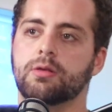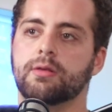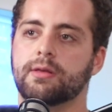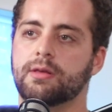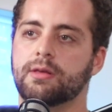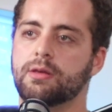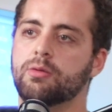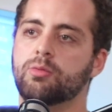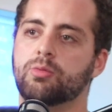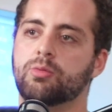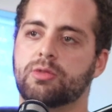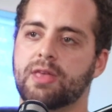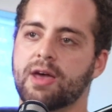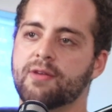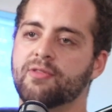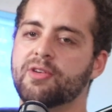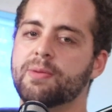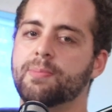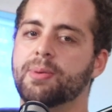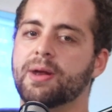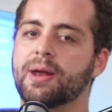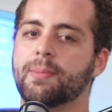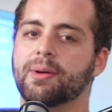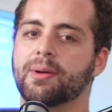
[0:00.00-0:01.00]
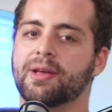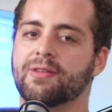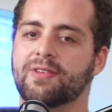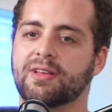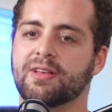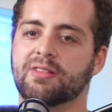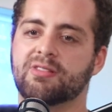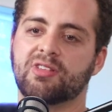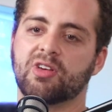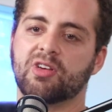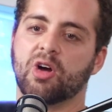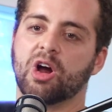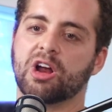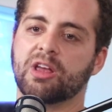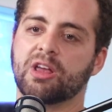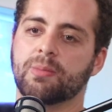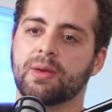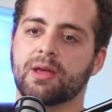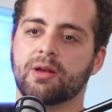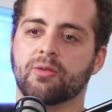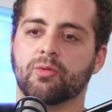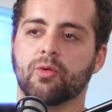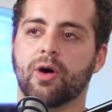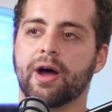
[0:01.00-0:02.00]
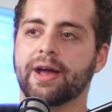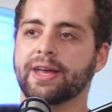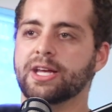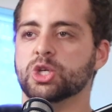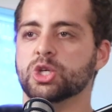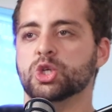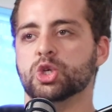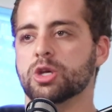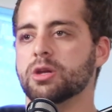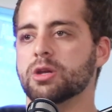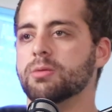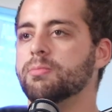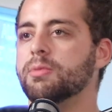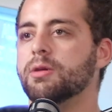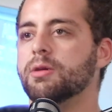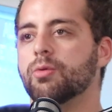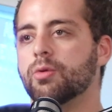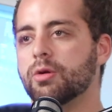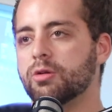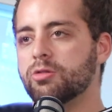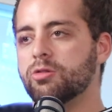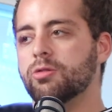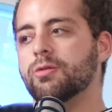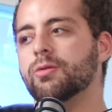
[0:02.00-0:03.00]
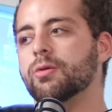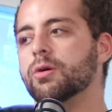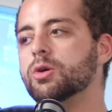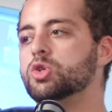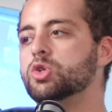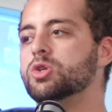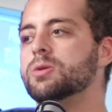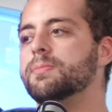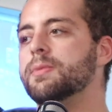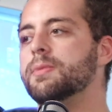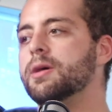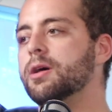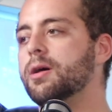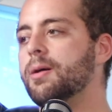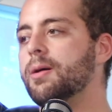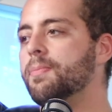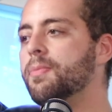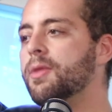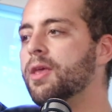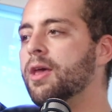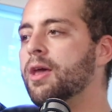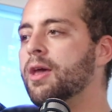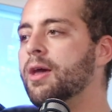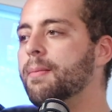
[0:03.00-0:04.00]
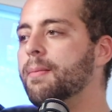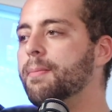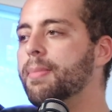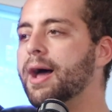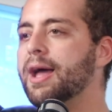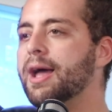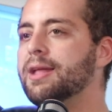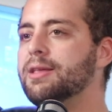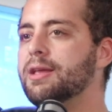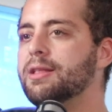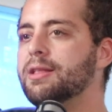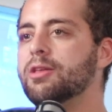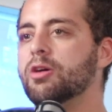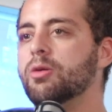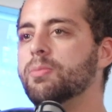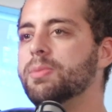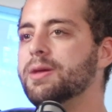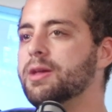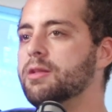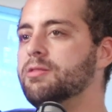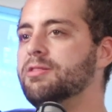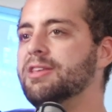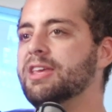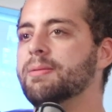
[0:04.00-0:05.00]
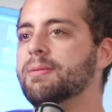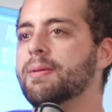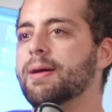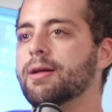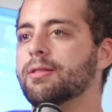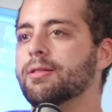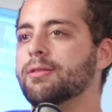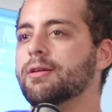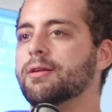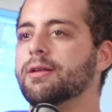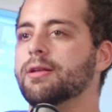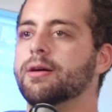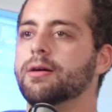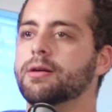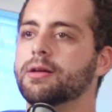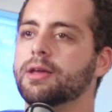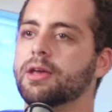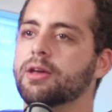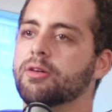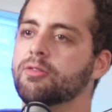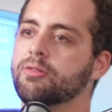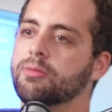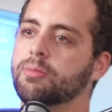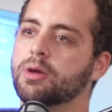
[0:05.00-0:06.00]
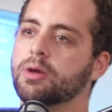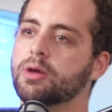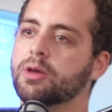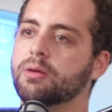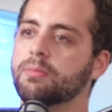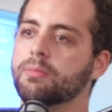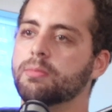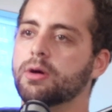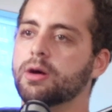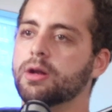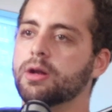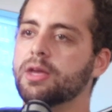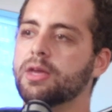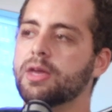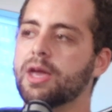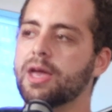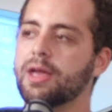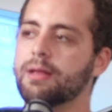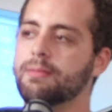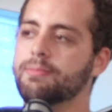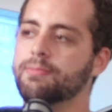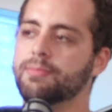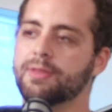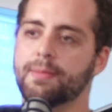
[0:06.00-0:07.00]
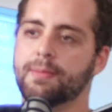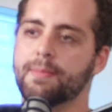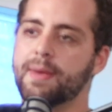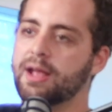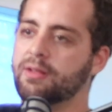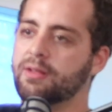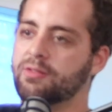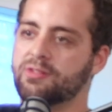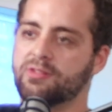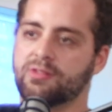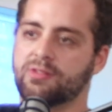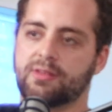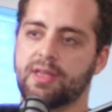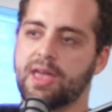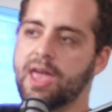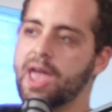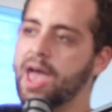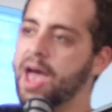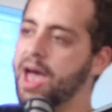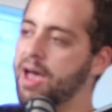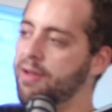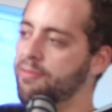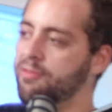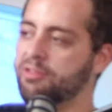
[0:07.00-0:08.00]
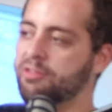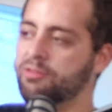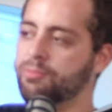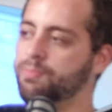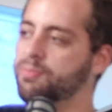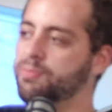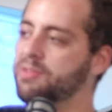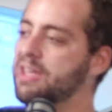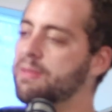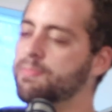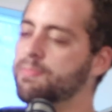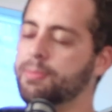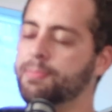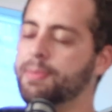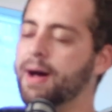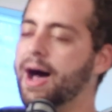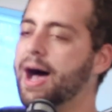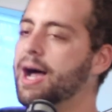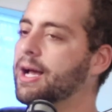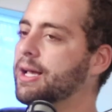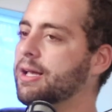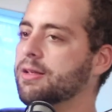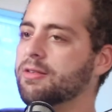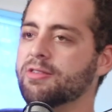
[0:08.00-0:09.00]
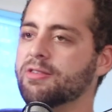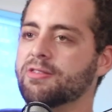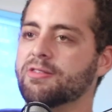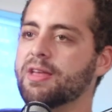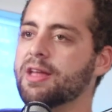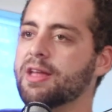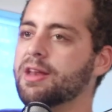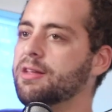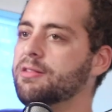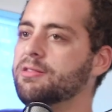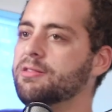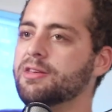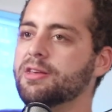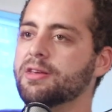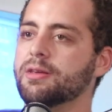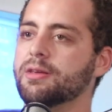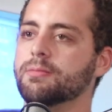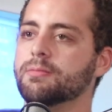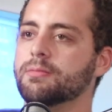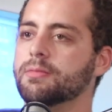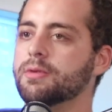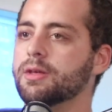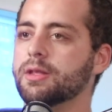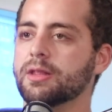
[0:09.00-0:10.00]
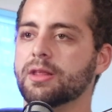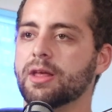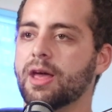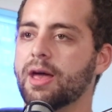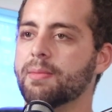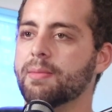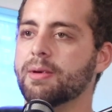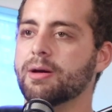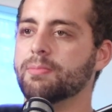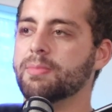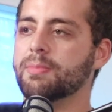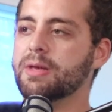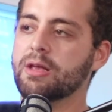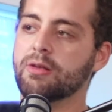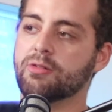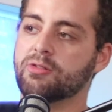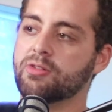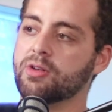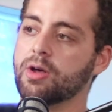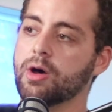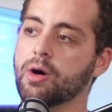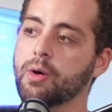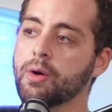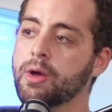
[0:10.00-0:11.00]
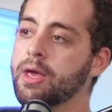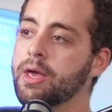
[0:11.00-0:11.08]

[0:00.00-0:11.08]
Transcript: you definitely put up a convincing argument of why he shouldn't be worth 200 mil. But I think there'll be a team out there that'll give him a good money. And the Mets, they have as deep a pockets as any team in the MLB. So